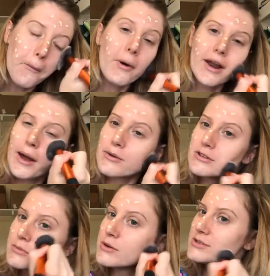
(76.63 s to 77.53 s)
what I
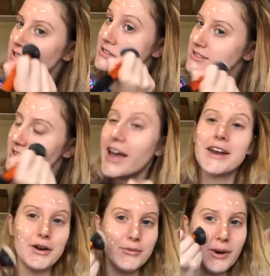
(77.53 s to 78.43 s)
was most
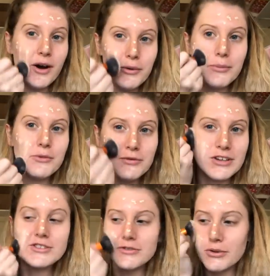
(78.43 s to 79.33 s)
excited about
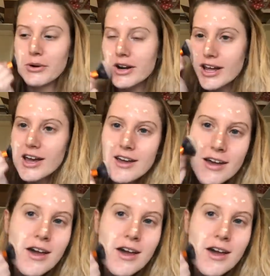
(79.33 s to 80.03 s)
moving to Florida.